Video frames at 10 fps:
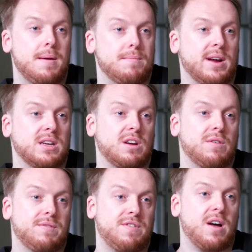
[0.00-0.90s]
pricks her
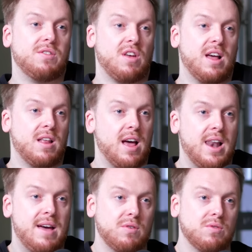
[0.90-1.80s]
and finds her, her
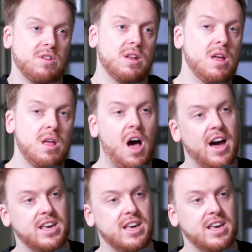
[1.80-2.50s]
levels and mm.